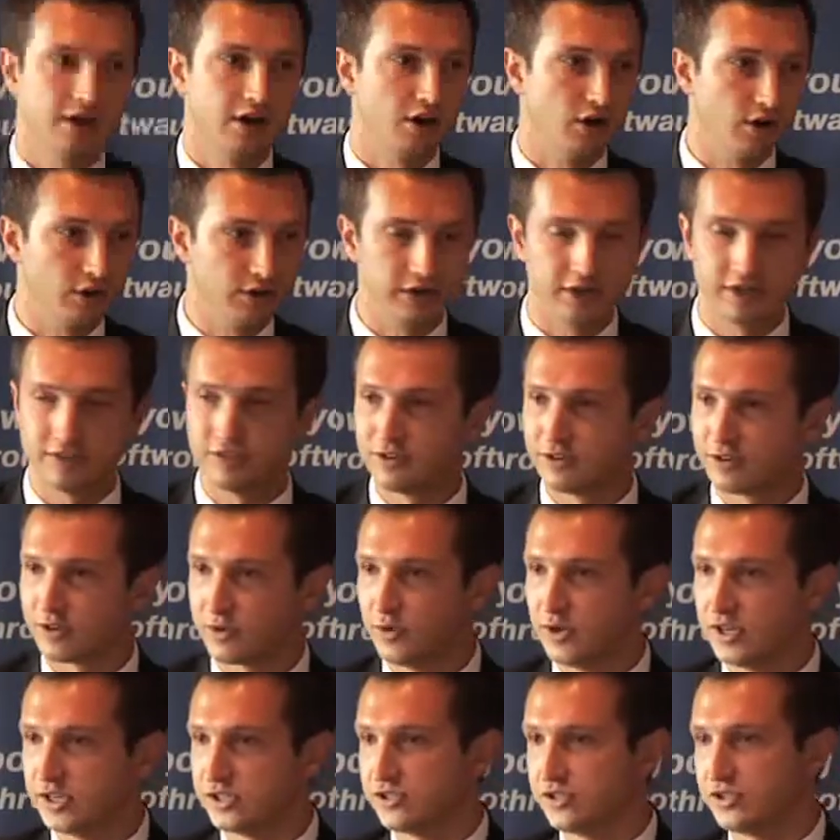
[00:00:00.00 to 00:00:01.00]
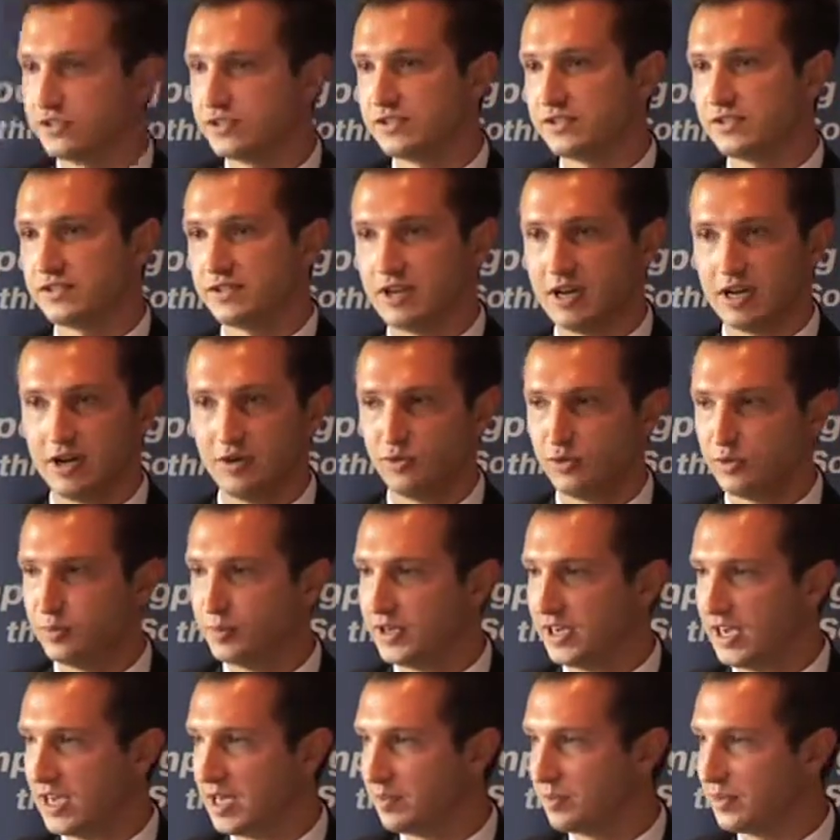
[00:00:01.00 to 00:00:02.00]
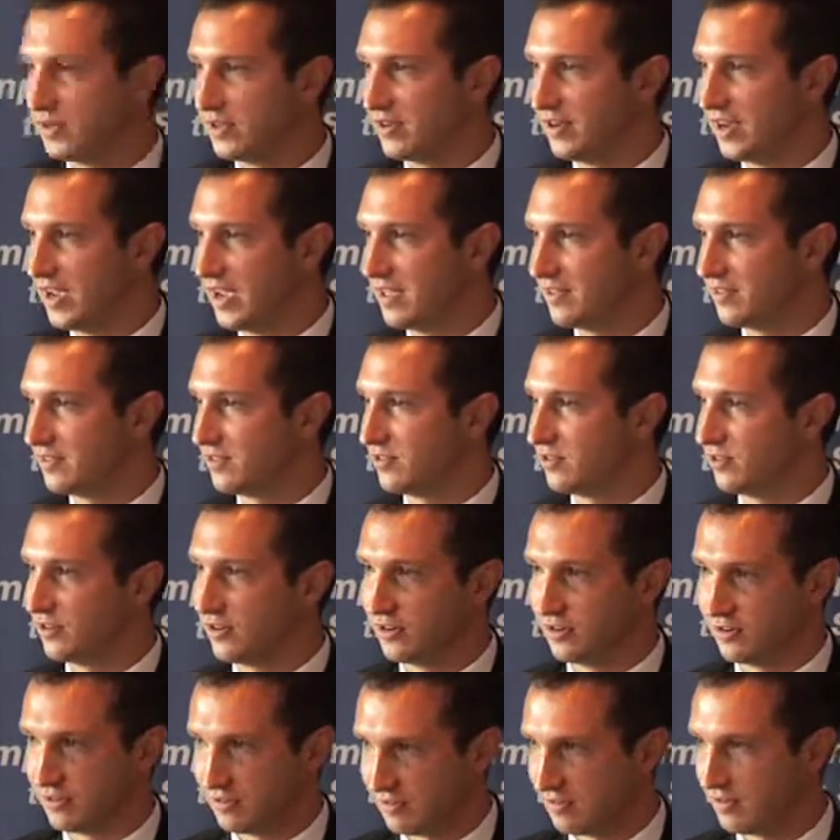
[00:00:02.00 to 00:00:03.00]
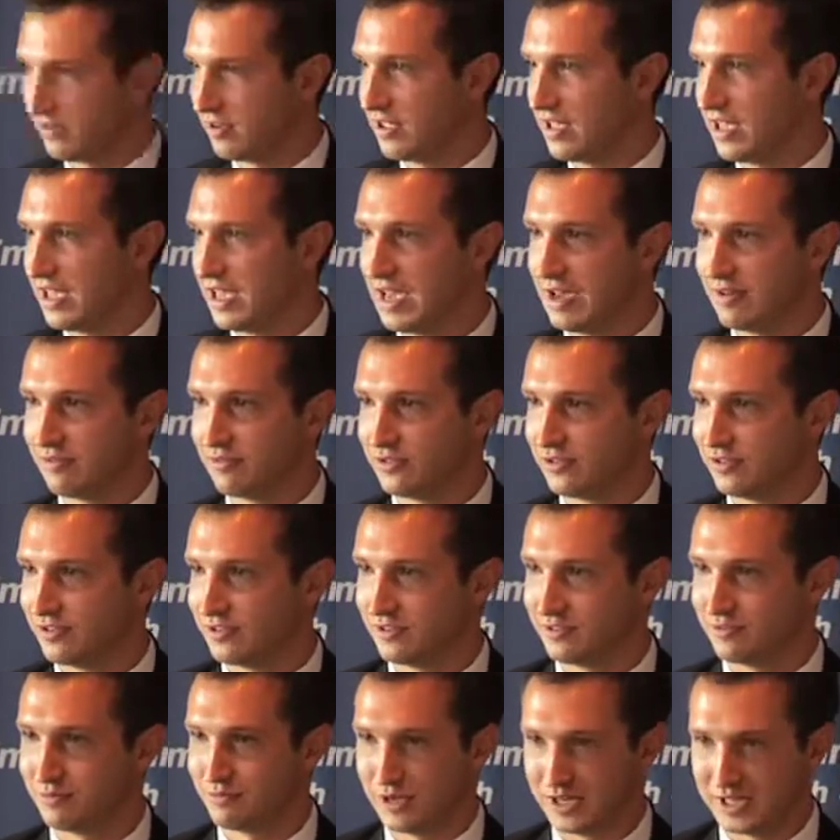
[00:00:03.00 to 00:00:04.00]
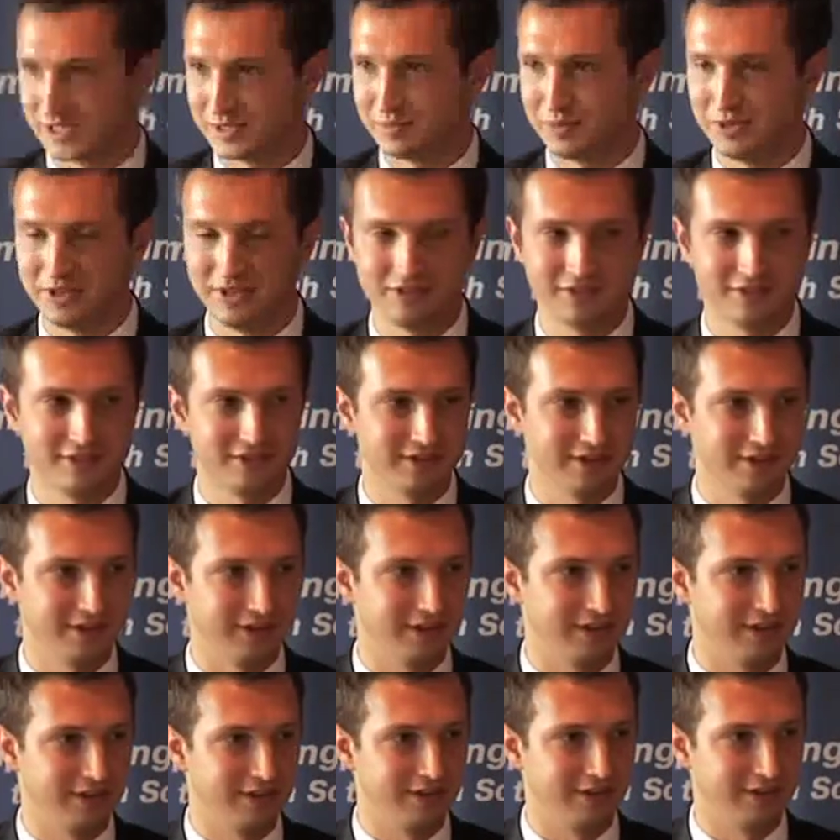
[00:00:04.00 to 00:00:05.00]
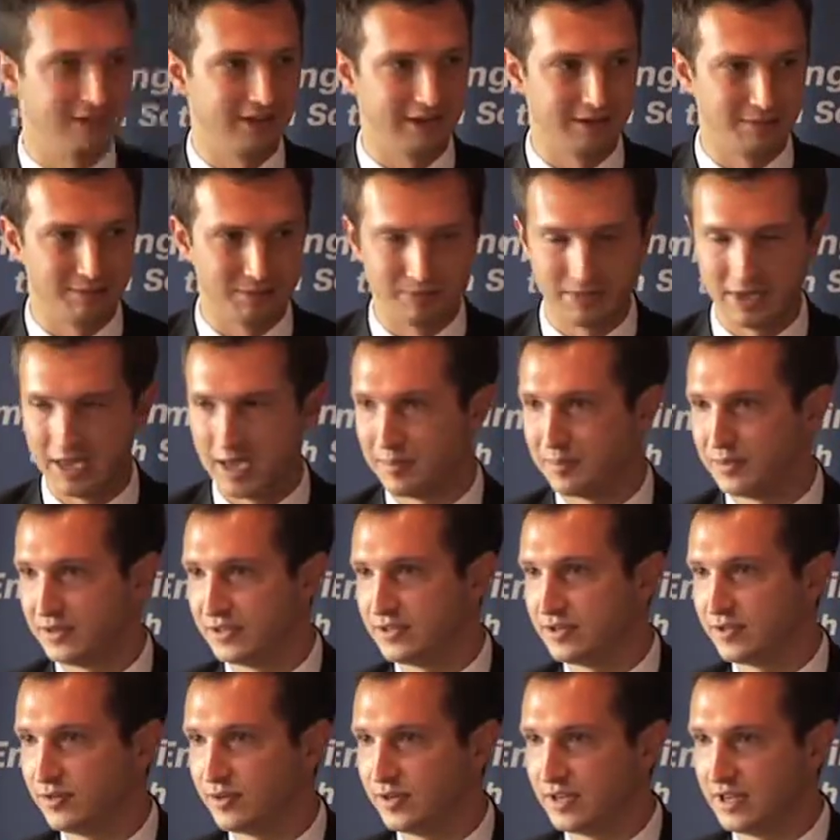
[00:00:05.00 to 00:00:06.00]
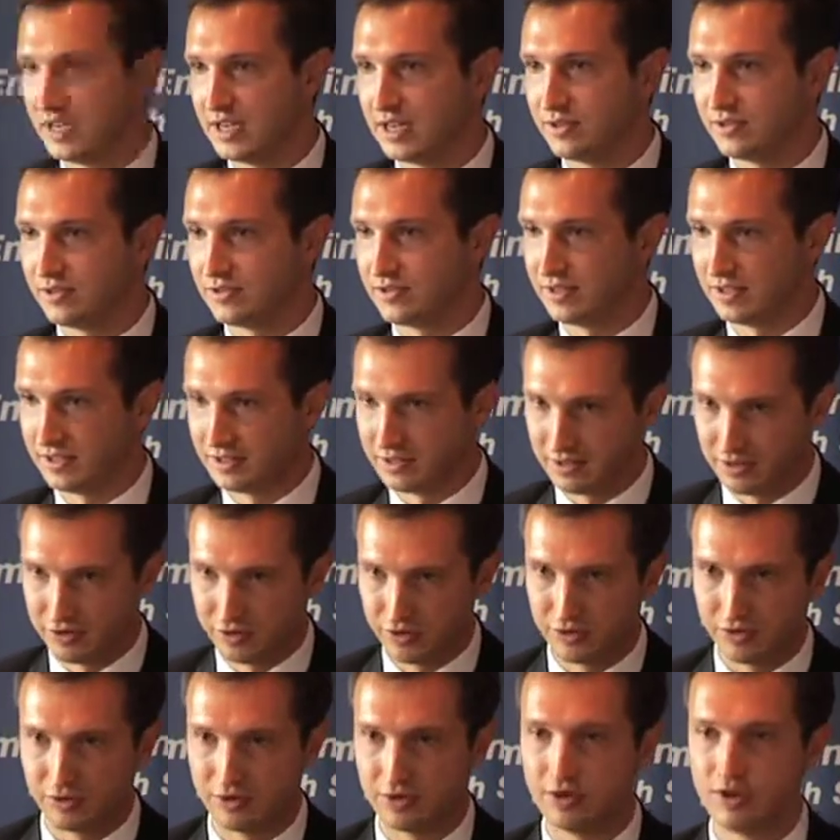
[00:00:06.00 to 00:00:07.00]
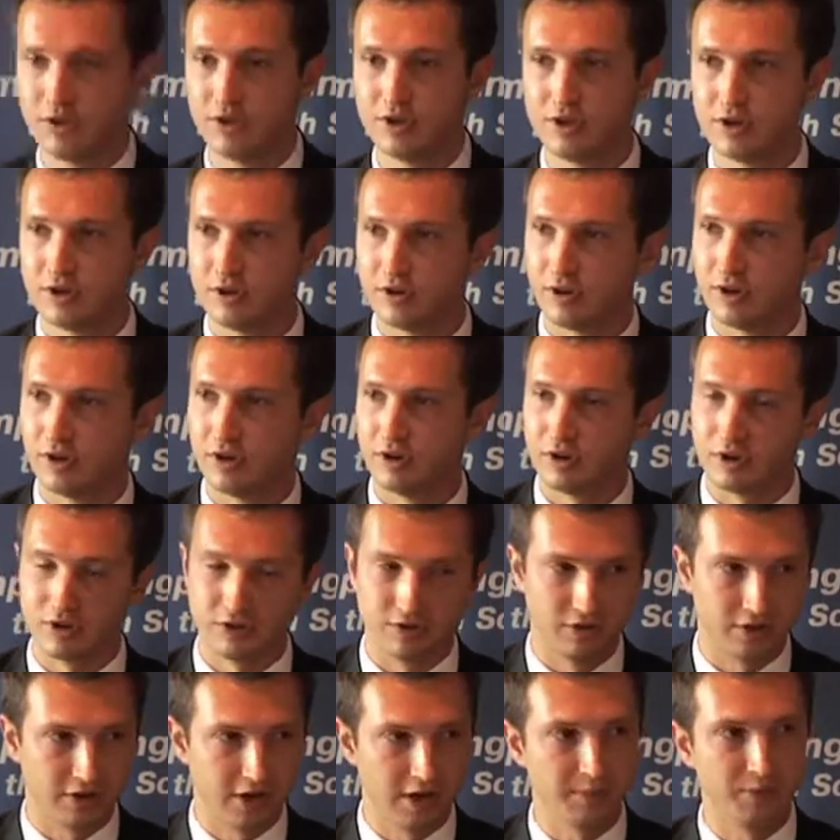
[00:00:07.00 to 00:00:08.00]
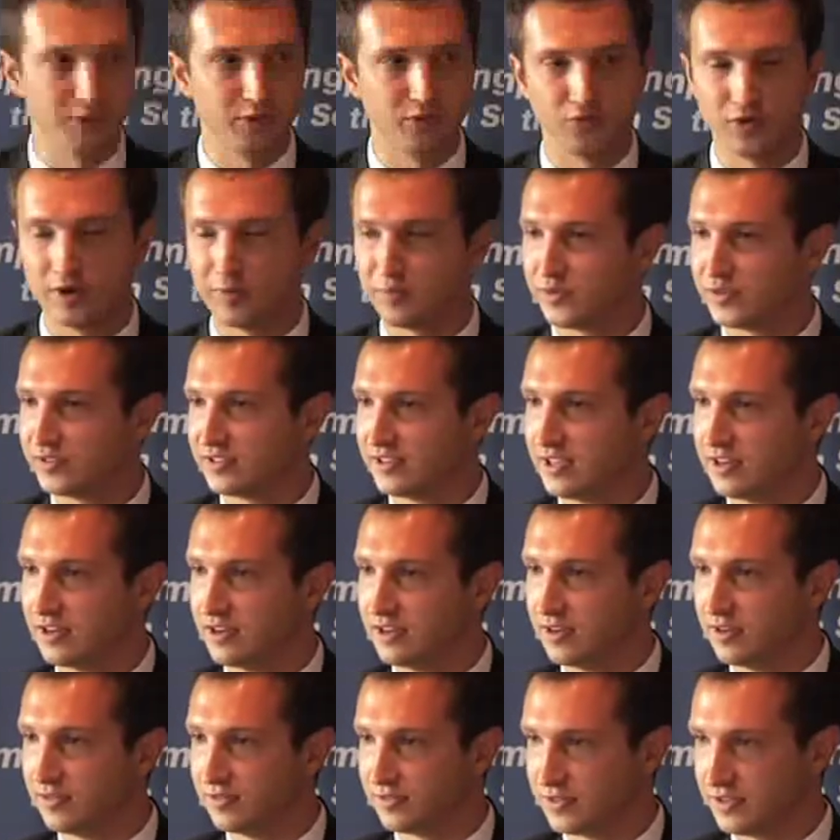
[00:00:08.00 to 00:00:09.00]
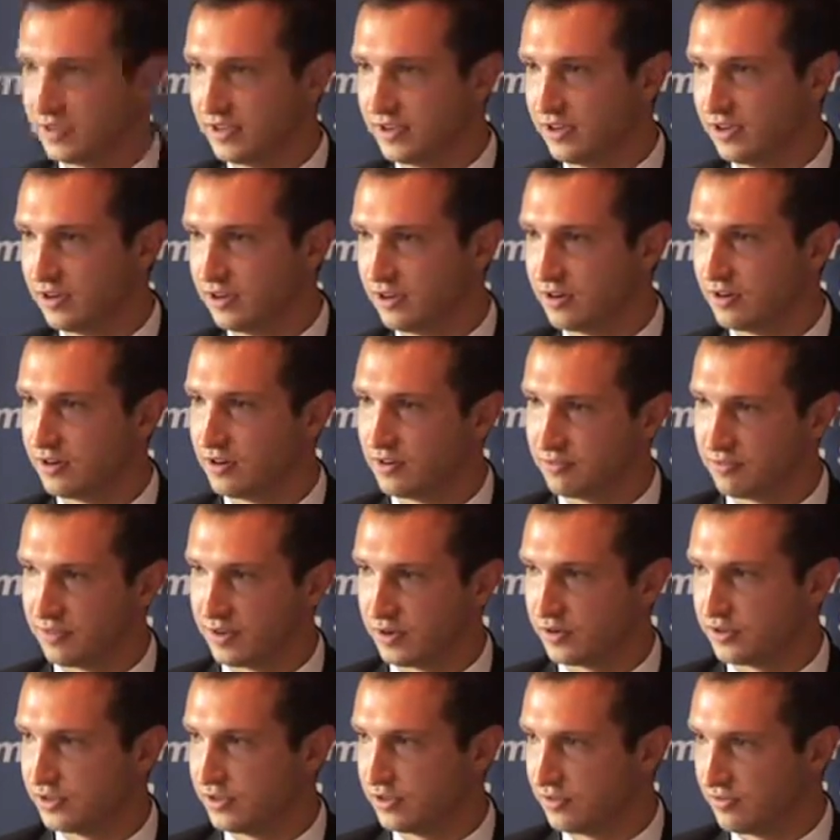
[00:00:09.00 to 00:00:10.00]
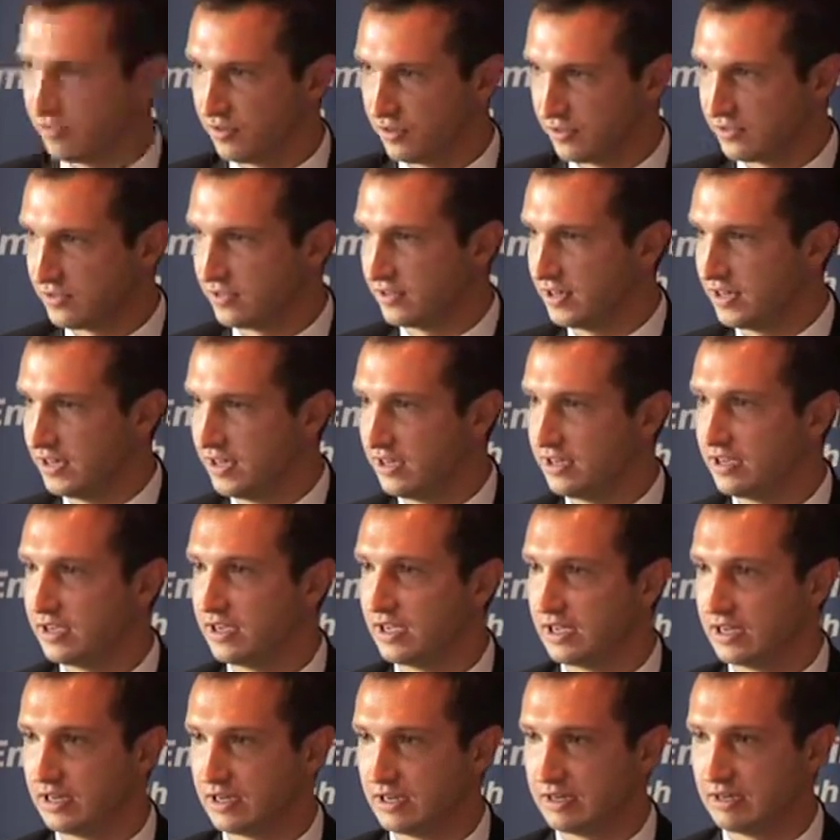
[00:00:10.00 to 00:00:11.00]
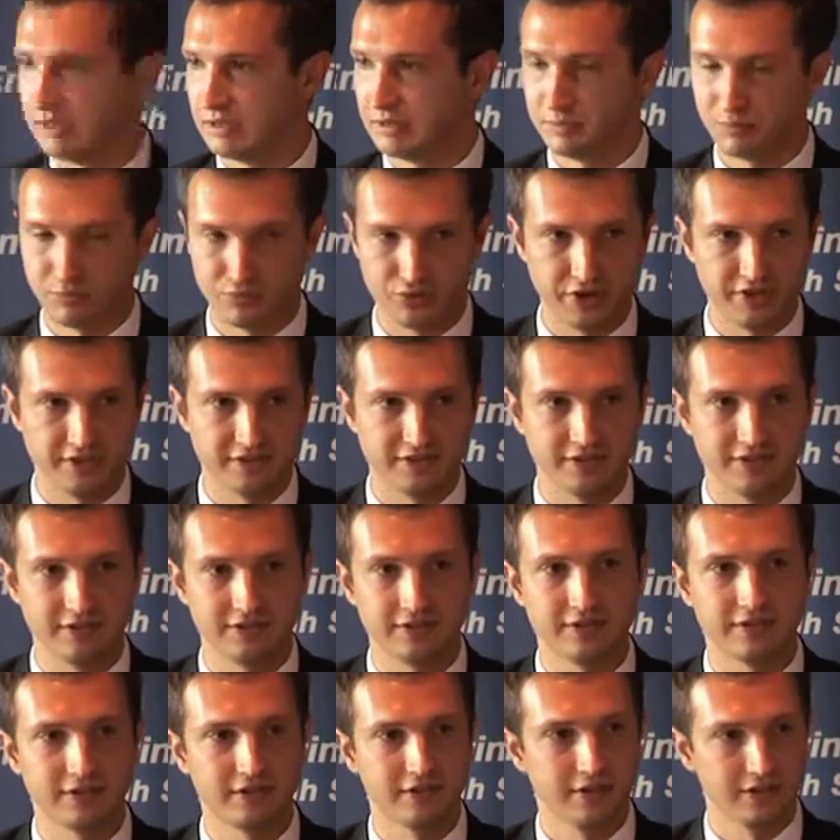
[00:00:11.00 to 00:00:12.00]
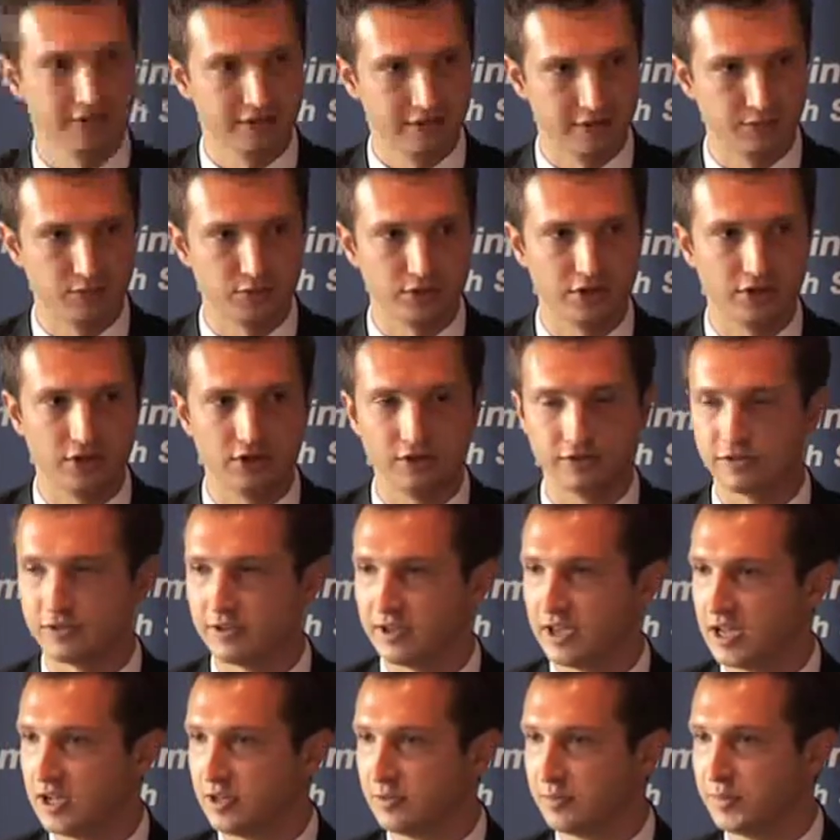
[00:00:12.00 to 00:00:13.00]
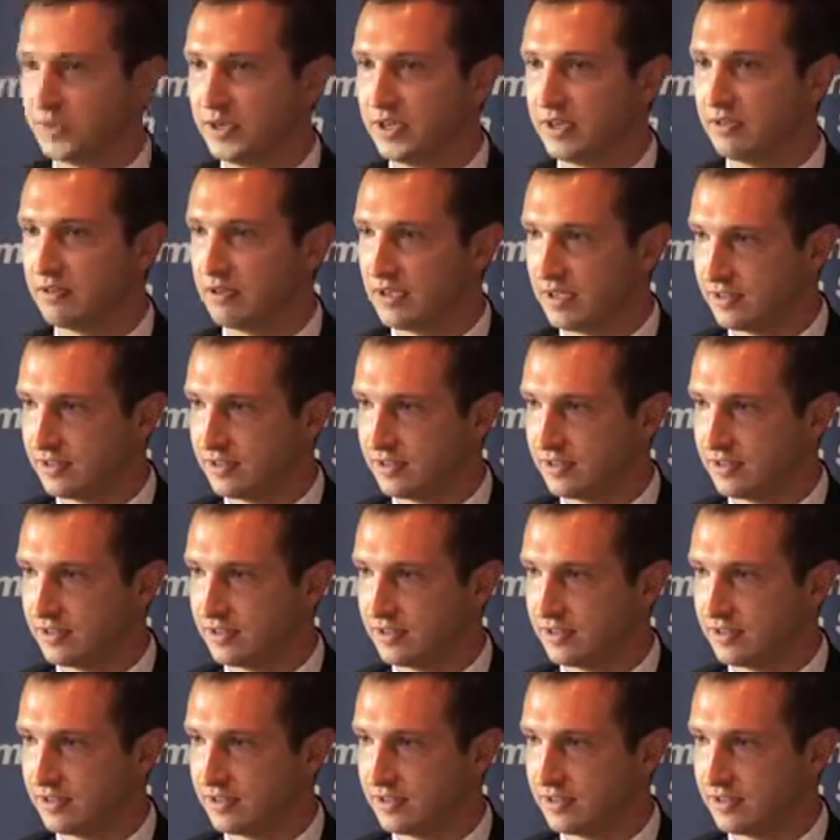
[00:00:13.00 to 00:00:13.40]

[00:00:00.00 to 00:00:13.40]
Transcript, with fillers: All other questions I will be happy to answer after my speech and I'm happy to announce that there a couple of representatives here of our university uh, present that will also help me